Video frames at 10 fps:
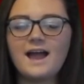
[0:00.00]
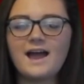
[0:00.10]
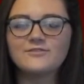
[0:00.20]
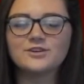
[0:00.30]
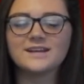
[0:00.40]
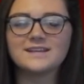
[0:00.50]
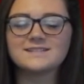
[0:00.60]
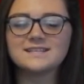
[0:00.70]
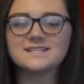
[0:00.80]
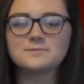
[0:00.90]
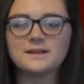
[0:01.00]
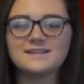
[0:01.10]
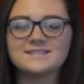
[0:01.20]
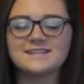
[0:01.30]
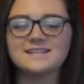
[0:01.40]
After getting sixth
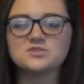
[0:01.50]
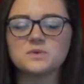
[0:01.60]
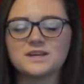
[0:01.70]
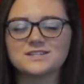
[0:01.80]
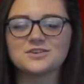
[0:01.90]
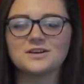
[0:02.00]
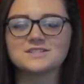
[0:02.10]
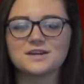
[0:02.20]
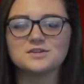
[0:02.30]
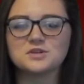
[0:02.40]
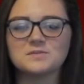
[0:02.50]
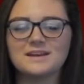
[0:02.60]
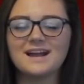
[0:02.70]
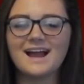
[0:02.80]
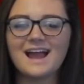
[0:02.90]
place in this weekend's cross-country
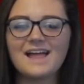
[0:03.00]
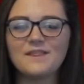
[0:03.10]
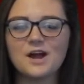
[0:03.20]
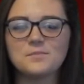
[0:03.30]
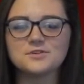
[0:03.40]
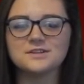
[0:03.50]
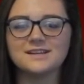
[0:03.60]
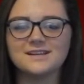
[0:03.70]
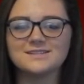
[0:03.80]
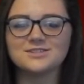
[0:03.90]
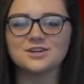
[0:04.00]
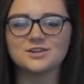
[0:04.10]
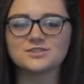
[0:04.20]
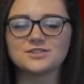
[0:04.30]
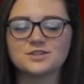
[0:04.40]
meet, I had the opportunity to
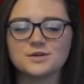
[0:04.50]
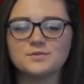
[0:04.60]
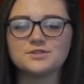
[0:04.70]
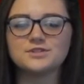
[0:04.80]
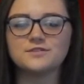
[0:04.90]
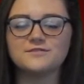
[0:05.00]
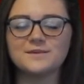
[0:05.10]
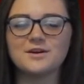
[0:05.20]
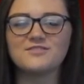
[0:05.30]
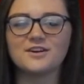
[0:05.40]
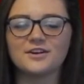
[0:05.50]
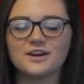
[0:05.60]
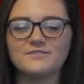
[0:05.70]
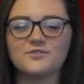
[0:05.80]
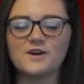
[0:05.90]
talk to the number two female runner
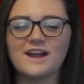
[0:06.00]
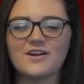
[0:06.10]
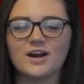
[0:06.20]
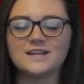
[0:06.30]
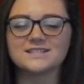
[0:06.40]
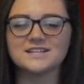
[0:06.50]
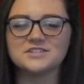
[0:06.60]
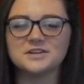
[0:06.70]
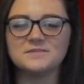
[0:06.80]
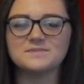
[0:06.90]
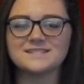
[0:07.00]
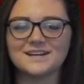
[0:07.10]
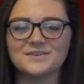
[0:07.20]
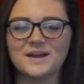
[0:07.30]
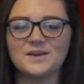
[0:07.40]
in four A cross-country,
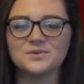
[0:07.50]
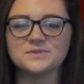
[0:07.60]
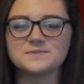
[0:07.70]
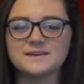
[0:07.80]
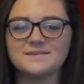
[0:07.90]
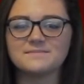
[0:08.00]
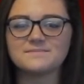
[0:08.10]
Sarah Rae Goolsby.